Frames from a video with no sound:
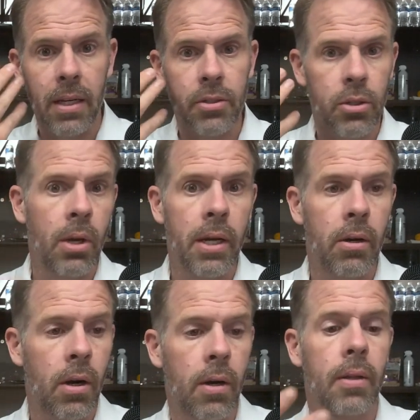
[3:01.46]
hits your brain or
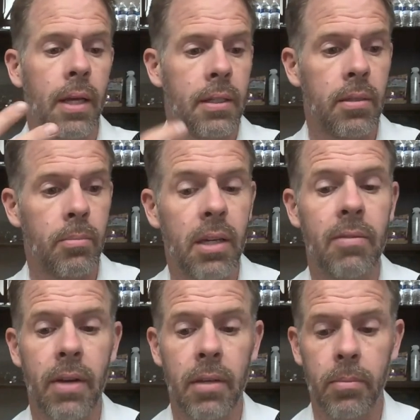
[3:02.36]
heart, that's a big
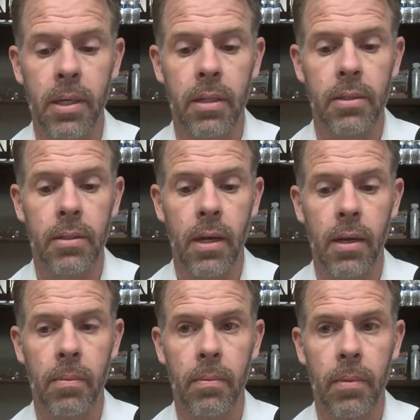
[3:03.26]
event, because
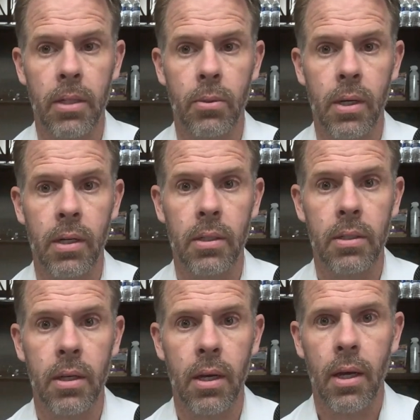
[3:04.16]
that's what it is.
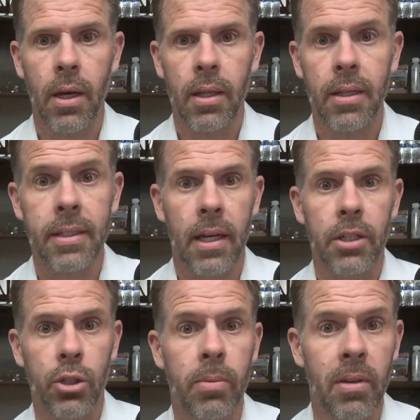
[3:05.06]
This test
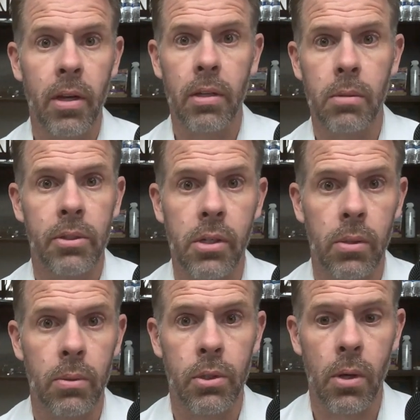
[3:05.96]
should be available to
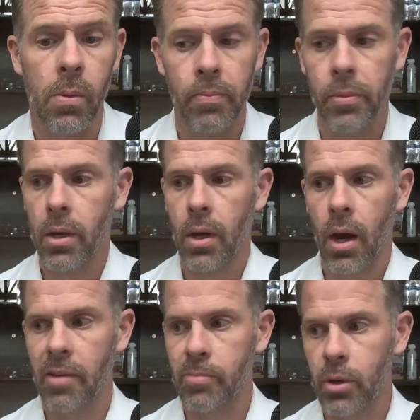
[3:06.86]
you. So
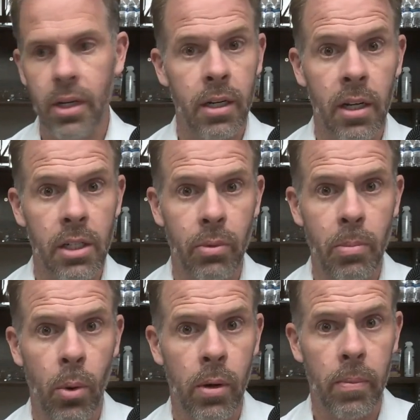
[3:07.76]
I've put it in a nice
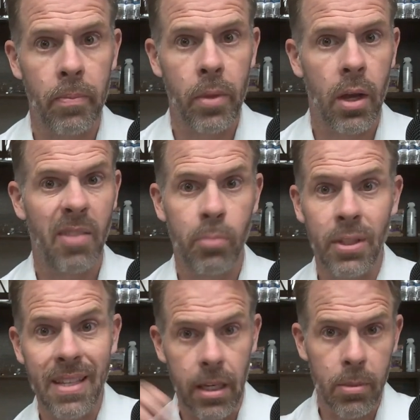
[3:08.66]
report. I put
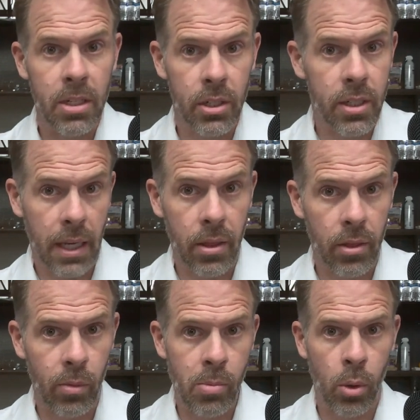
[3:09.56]
the images in
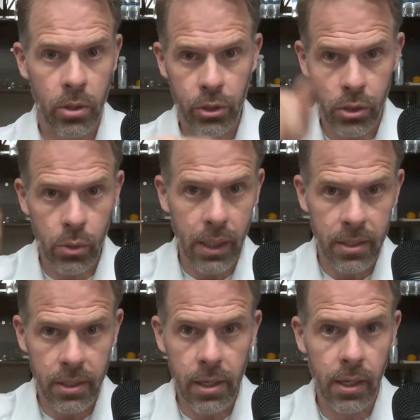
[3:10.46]
the report so you can
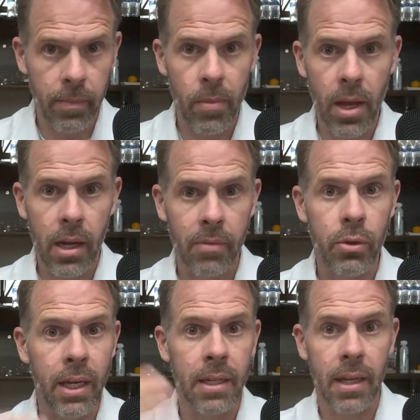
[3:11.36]
see it. And if
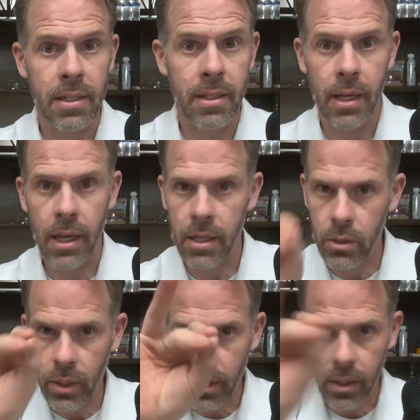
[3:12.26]
you get tested again, you
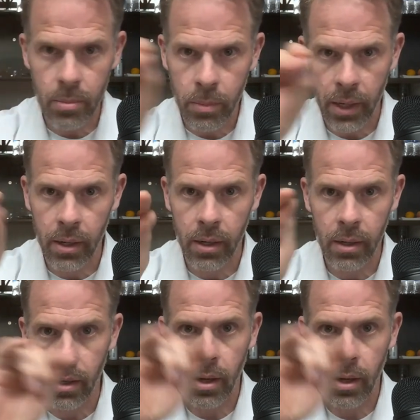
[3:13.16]
can compare